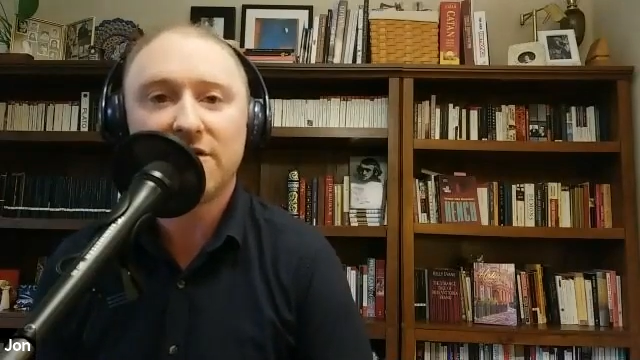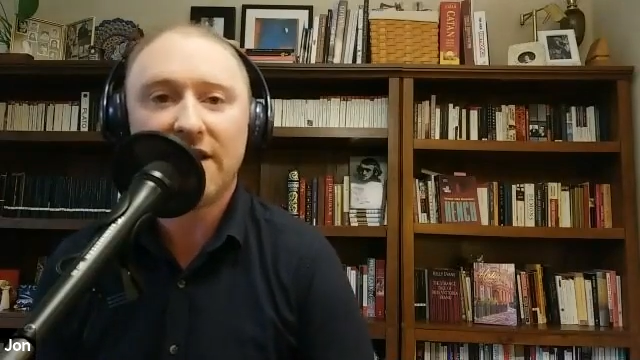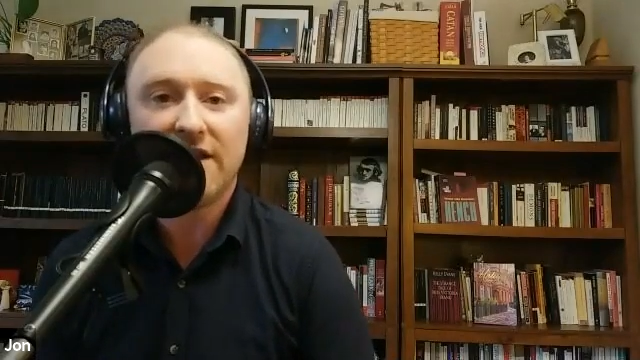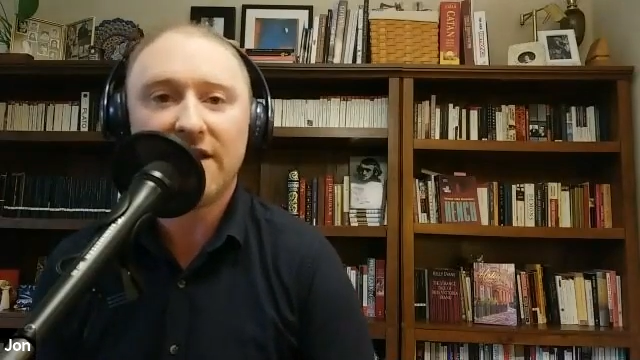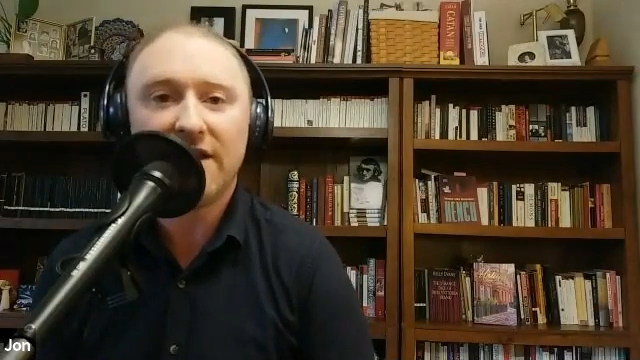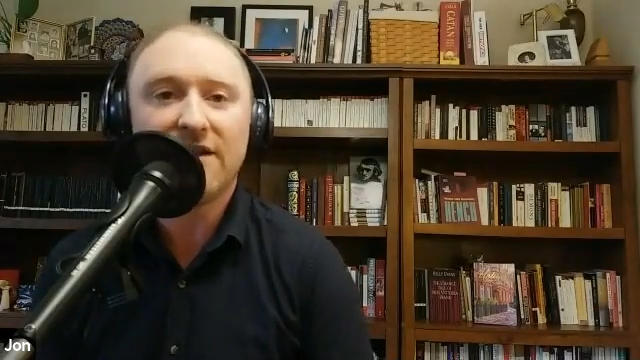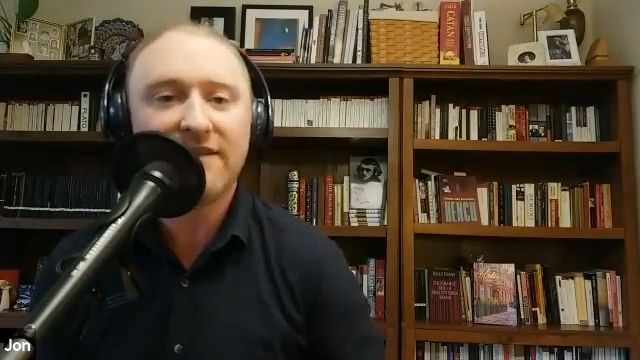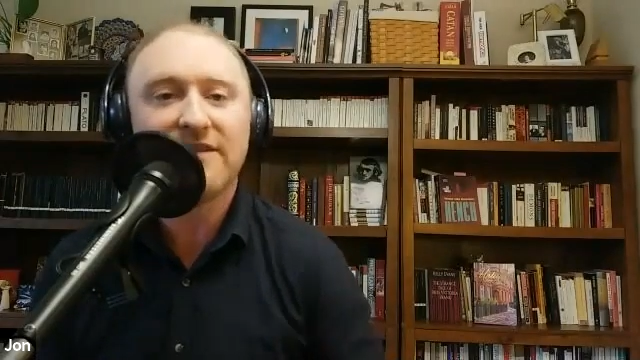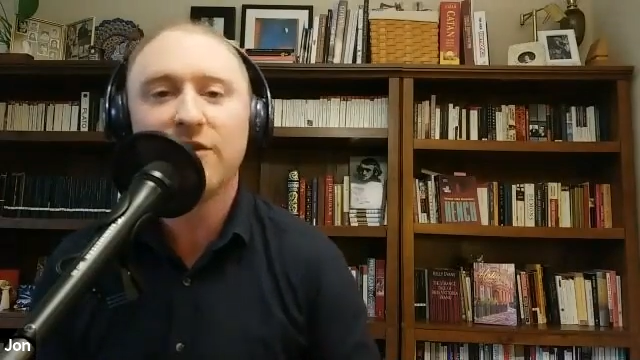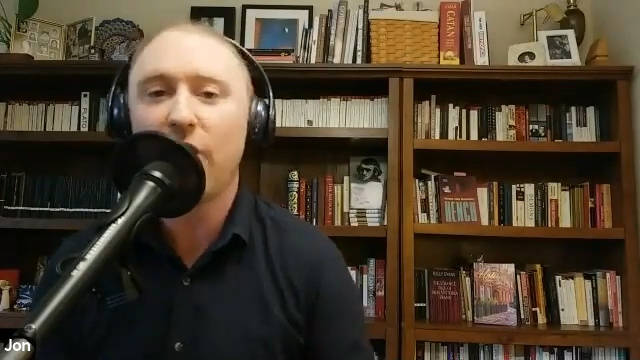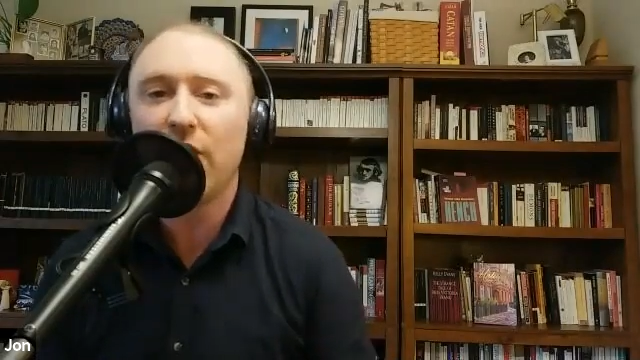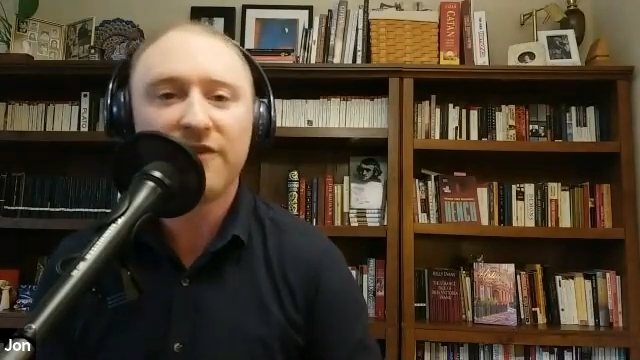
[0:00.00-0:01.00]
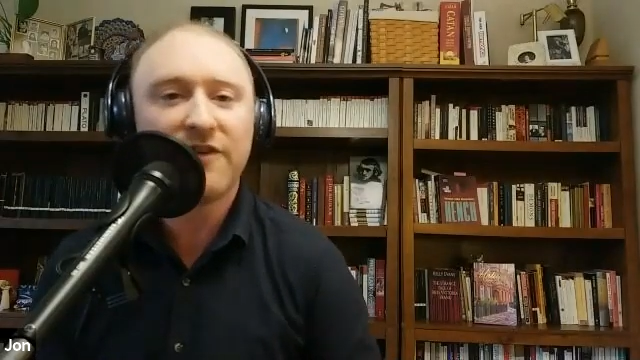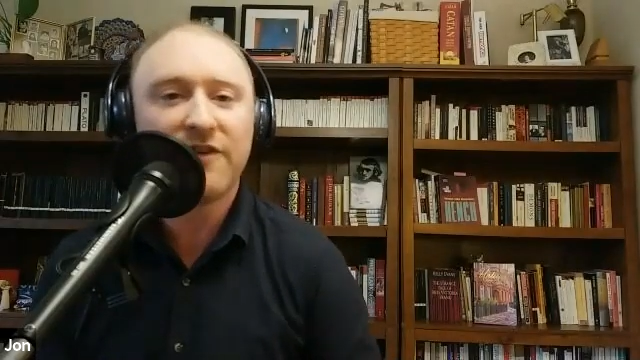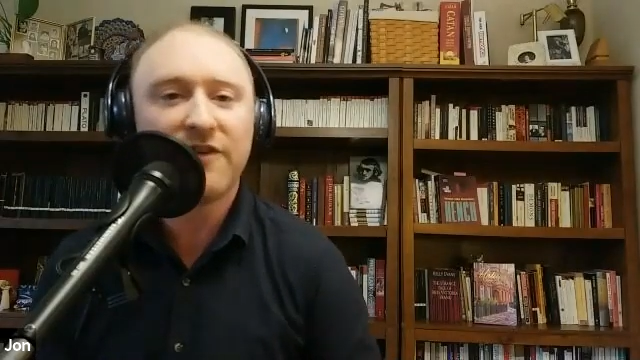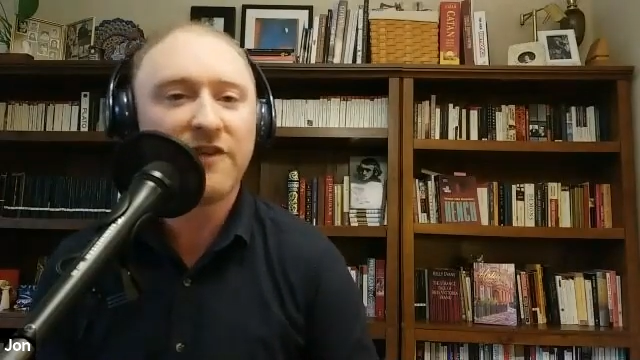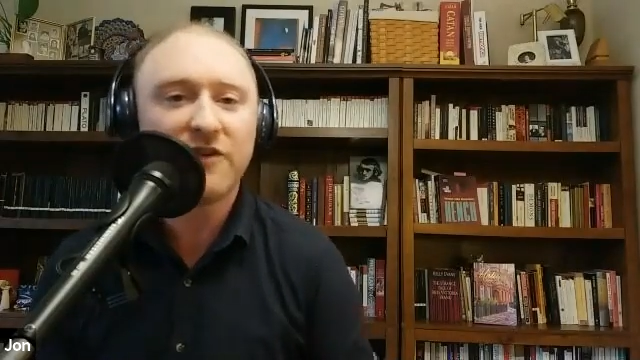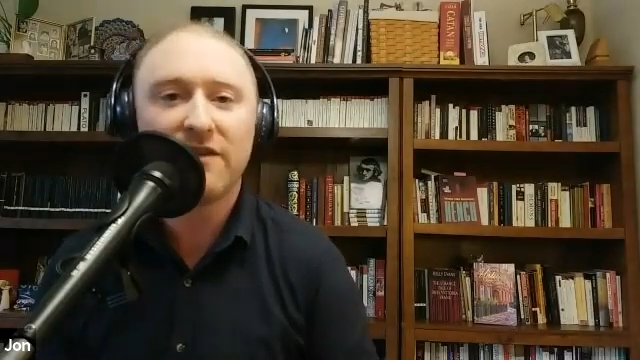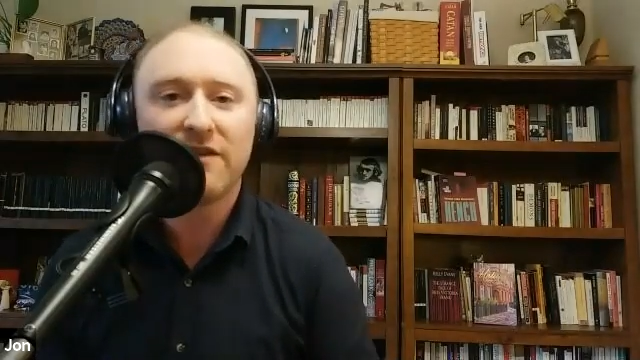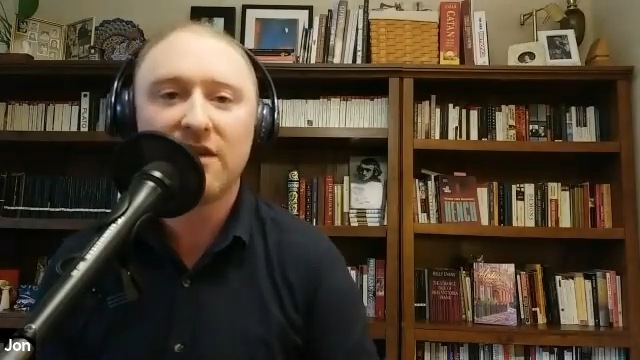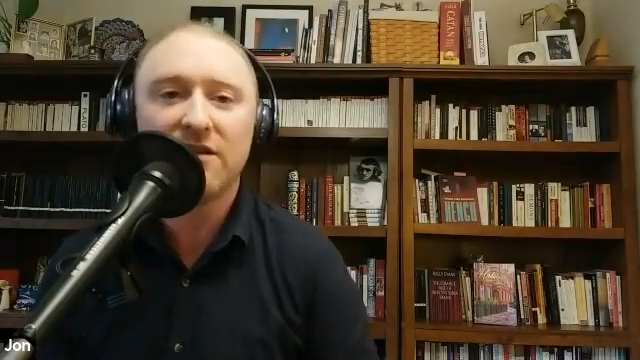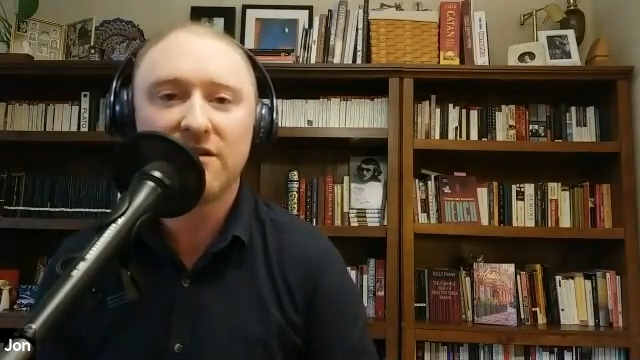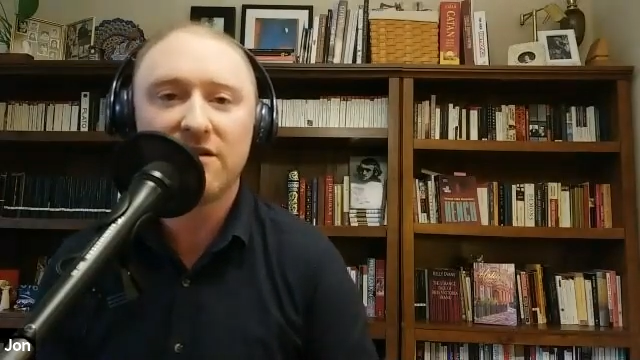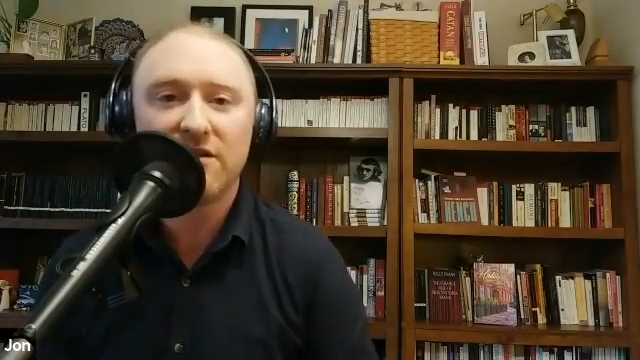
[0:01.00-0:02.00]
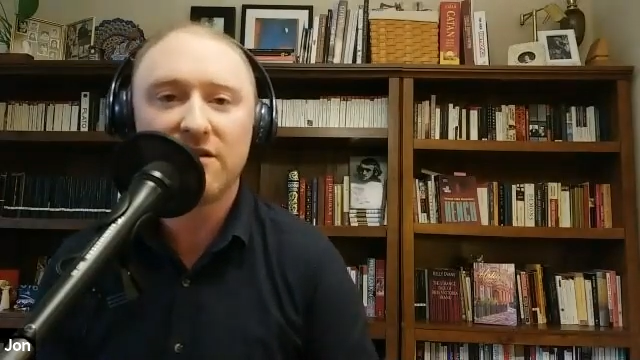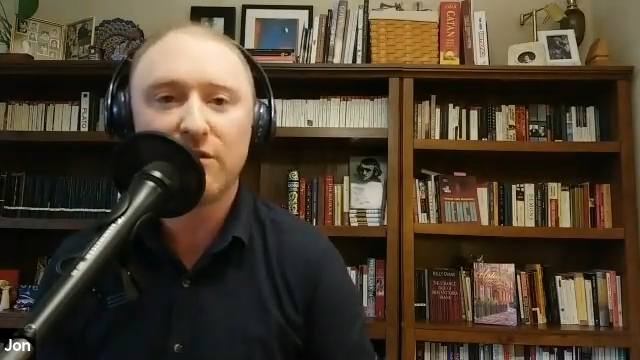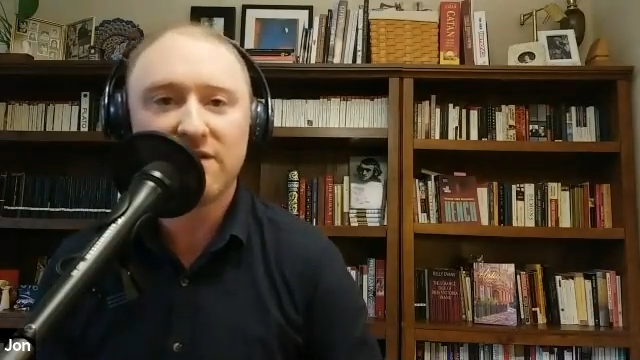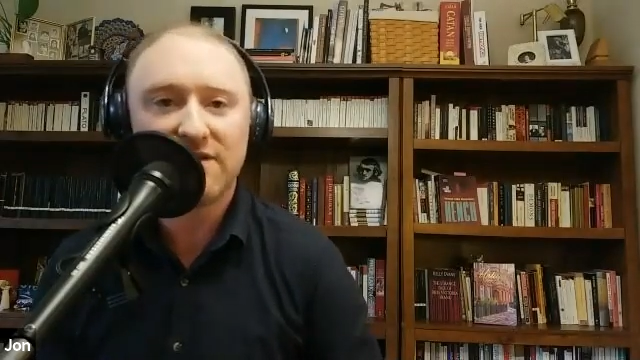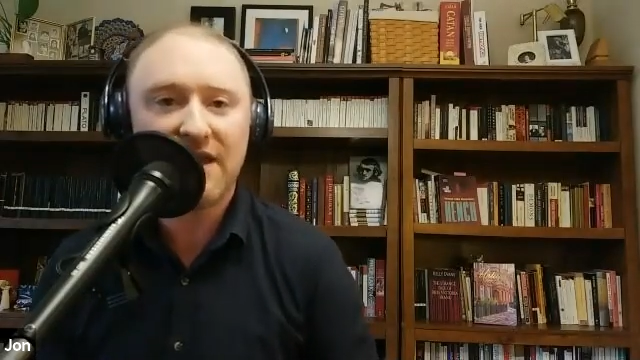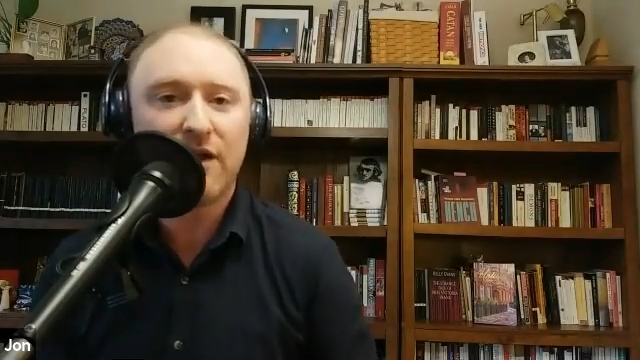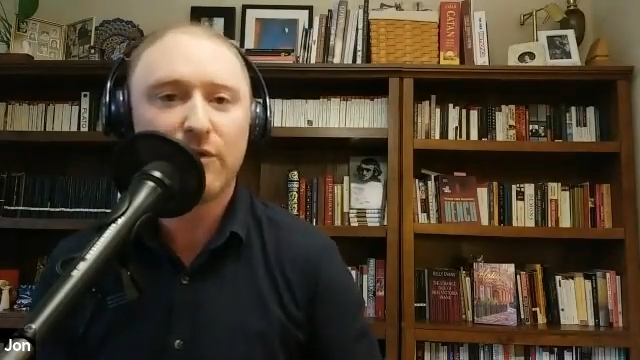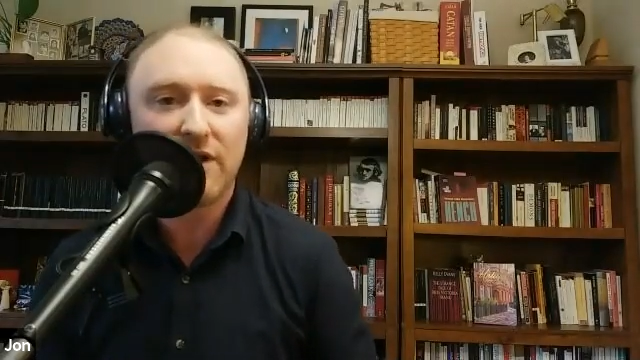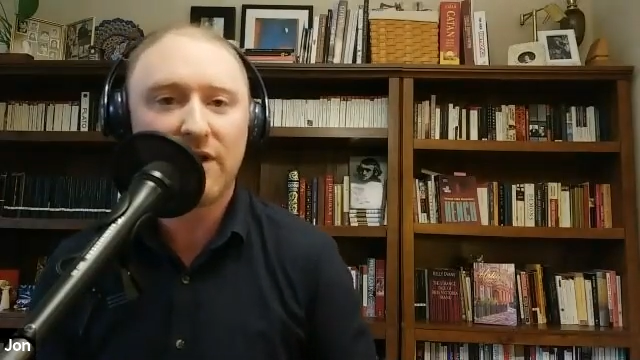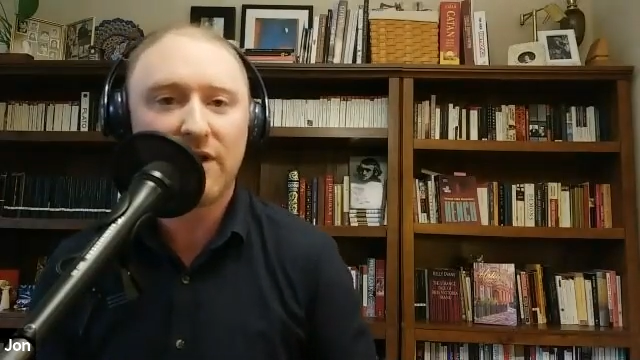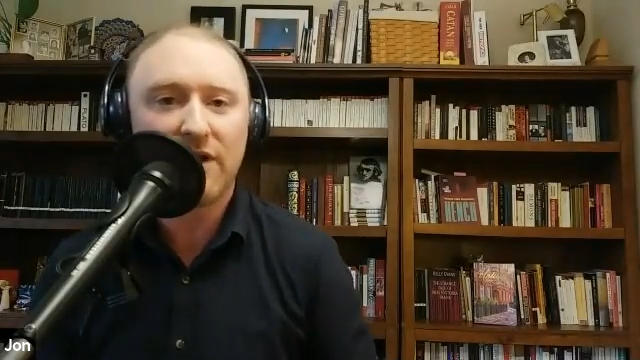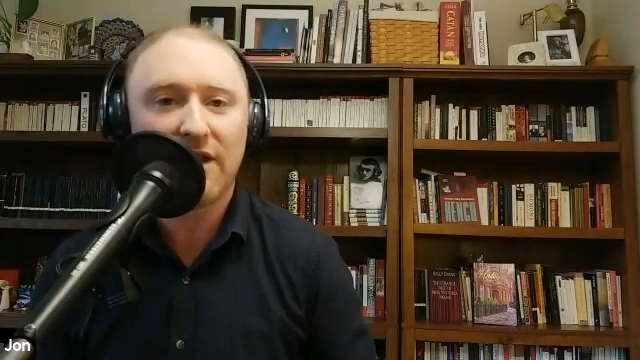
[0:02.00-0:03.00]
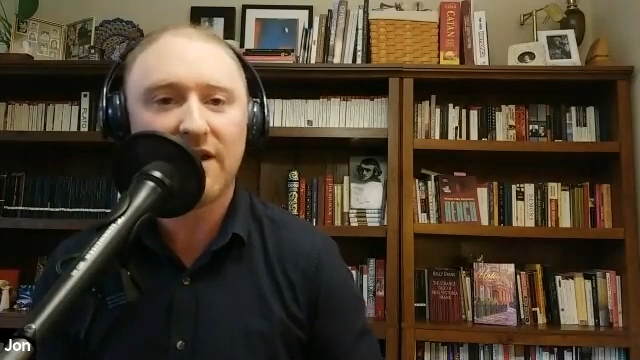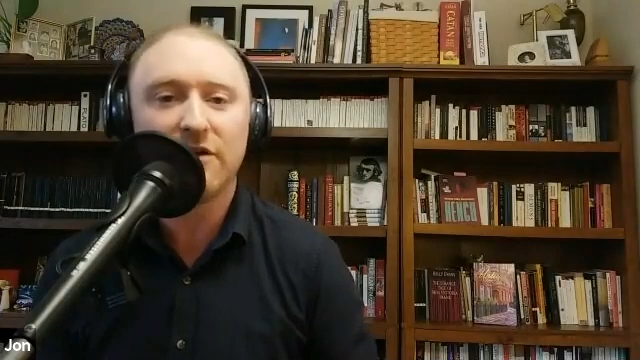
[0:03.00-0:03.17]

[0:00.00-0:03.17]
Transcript: Like that's such a hard thing to do, to sound like